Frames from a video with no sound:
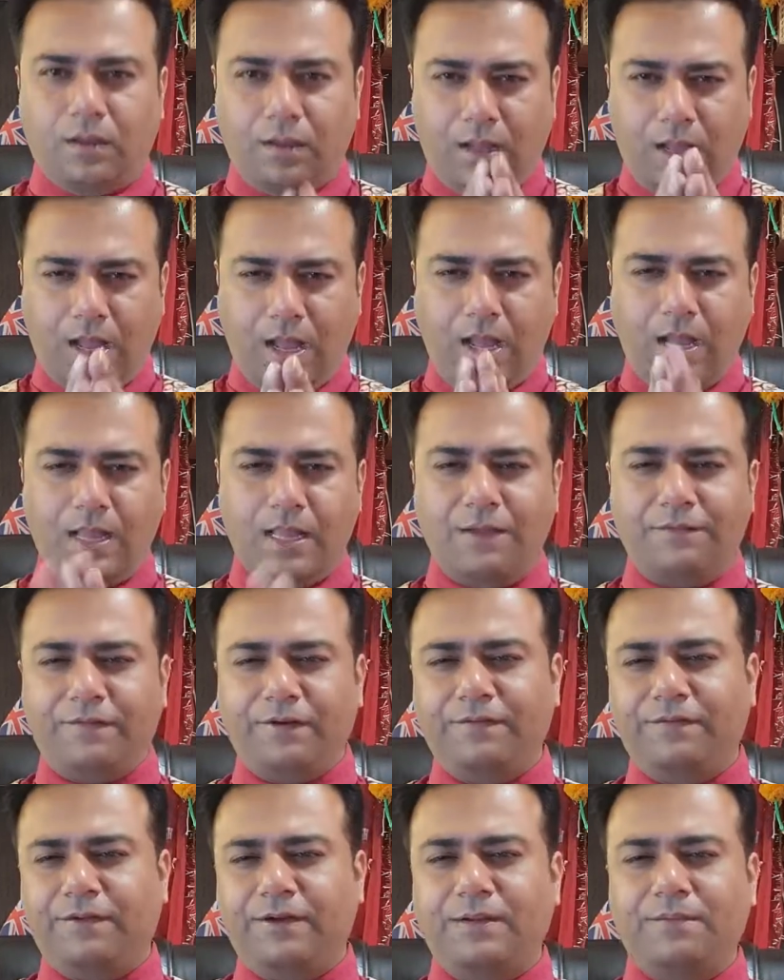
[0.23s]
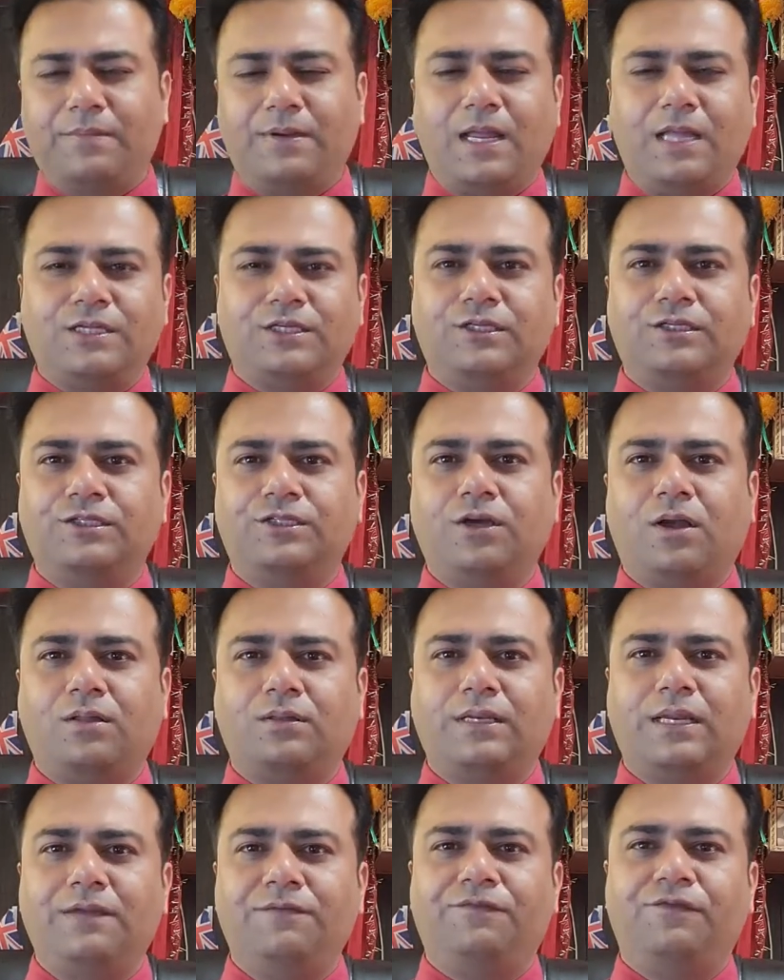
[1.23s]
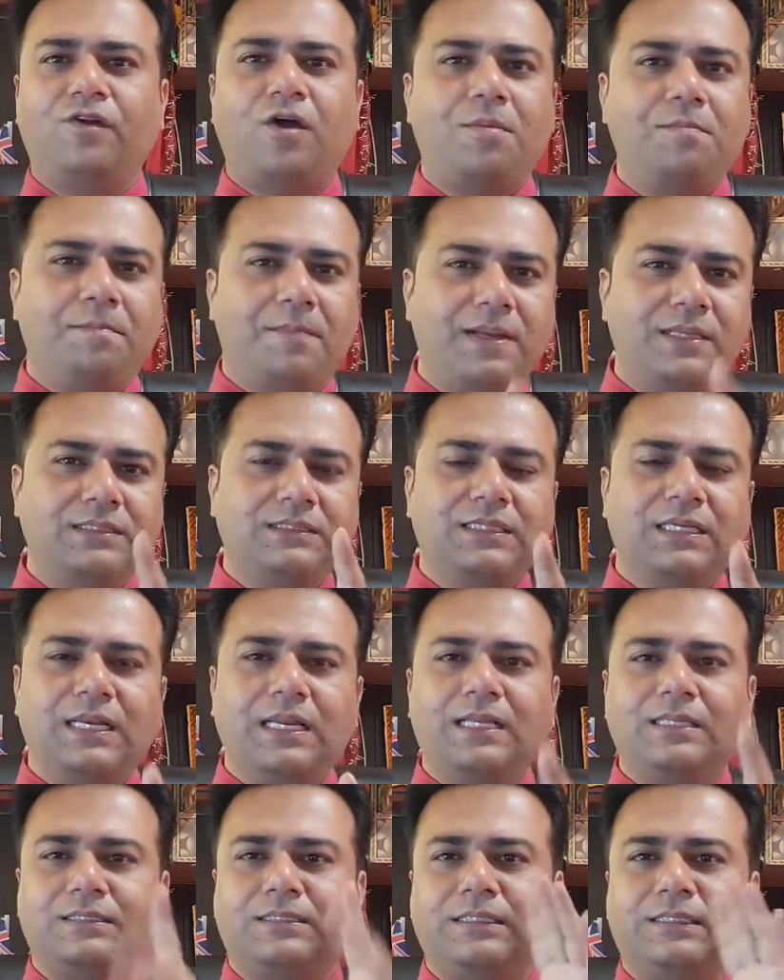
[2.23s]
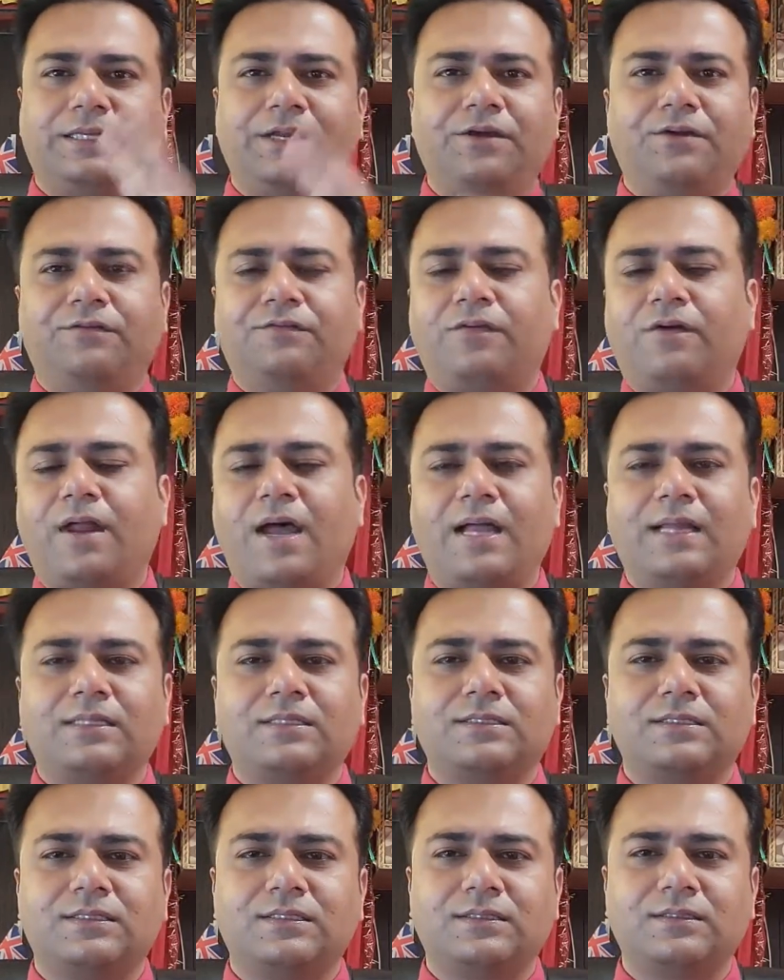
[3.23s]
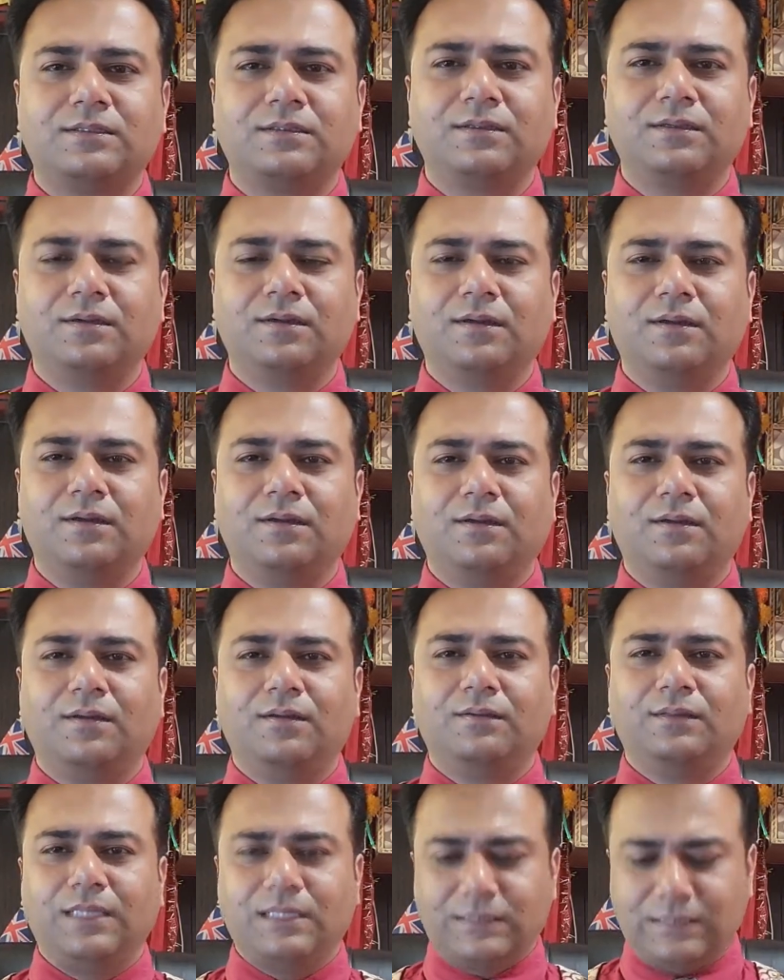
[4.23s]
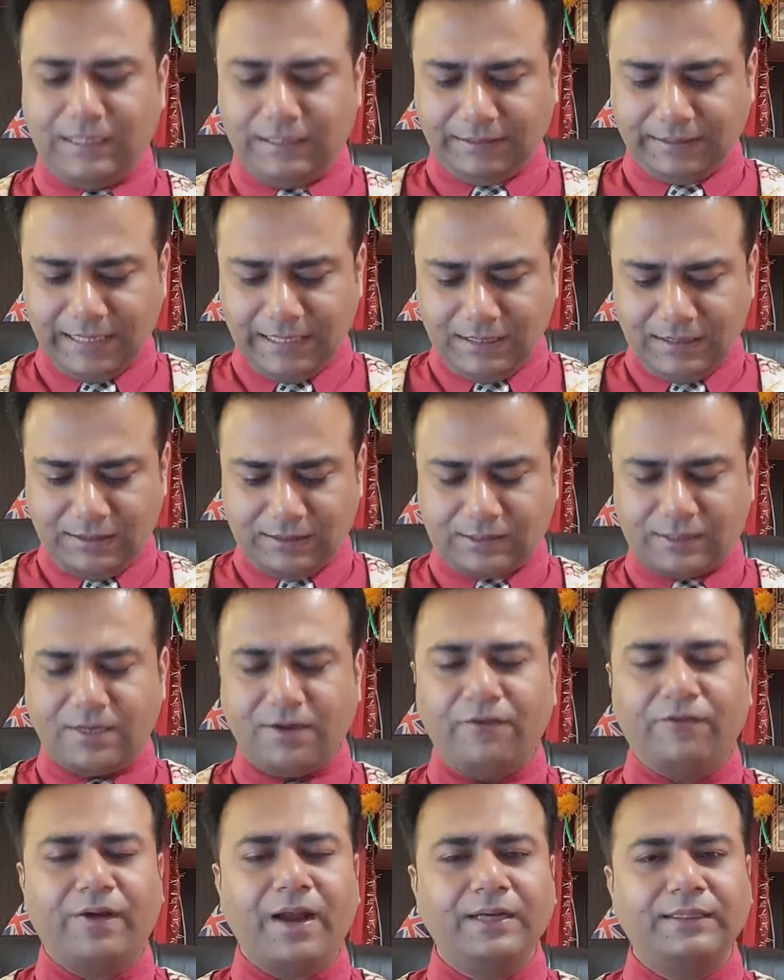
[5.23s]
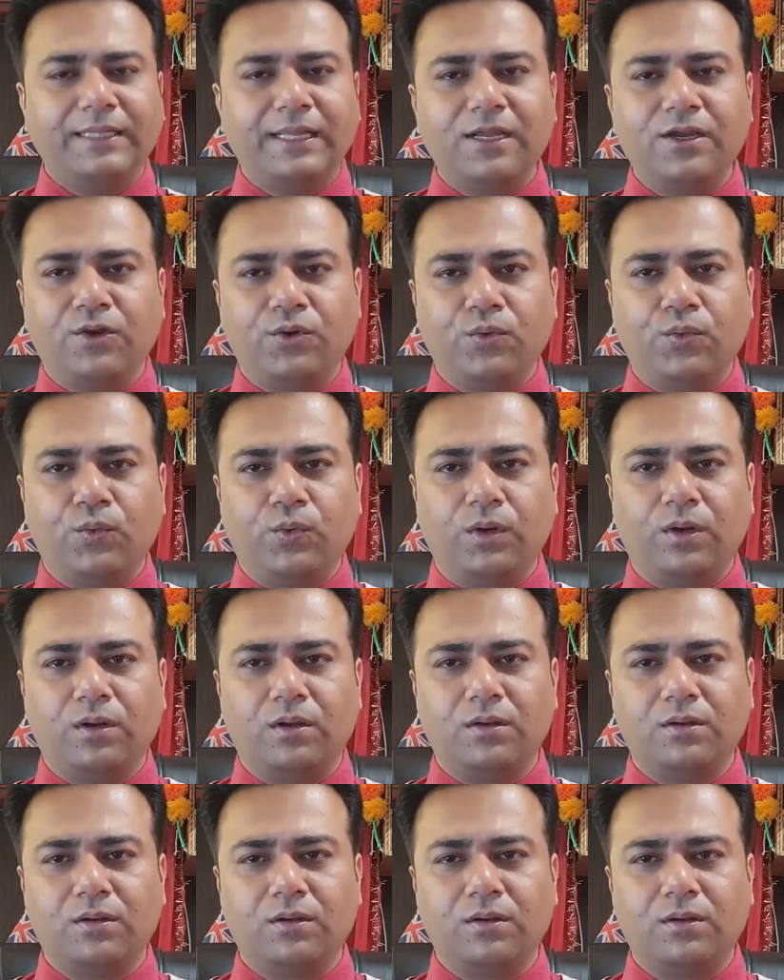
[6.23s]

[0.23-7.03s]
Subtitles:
Hi everyone, I'm Rajan Chaudhary from Manzil Institute for IELTS. The sentence writing rule.